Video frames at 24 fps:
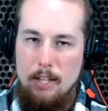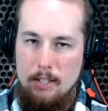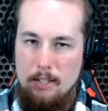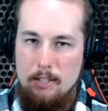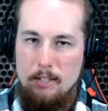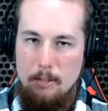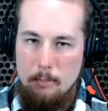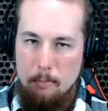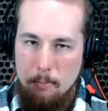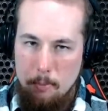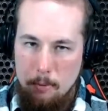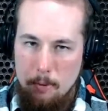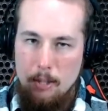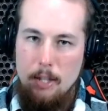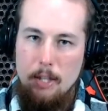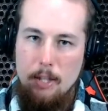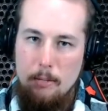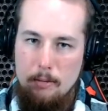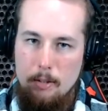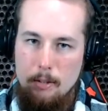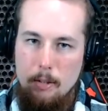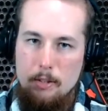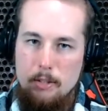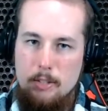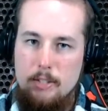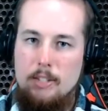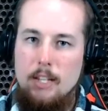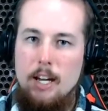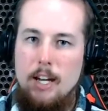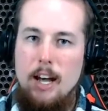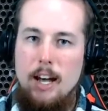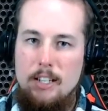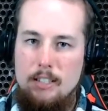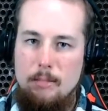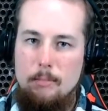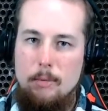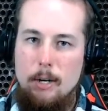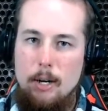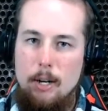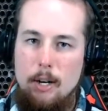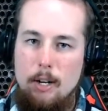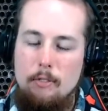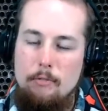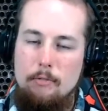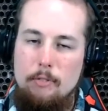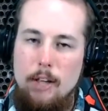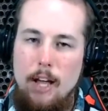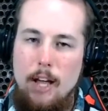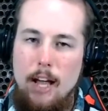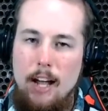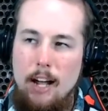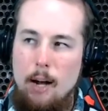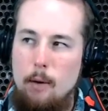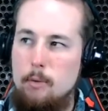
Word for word: This is a pretty good size American flag.